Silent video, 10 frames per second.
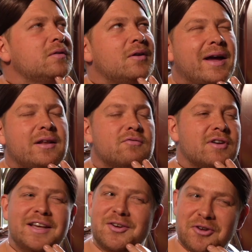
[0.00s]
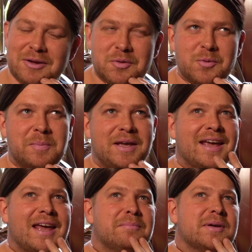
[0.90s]
I don't really agree with Whoopi
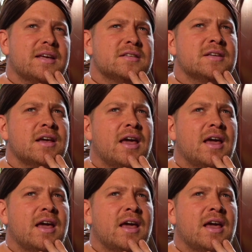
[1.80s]
again, because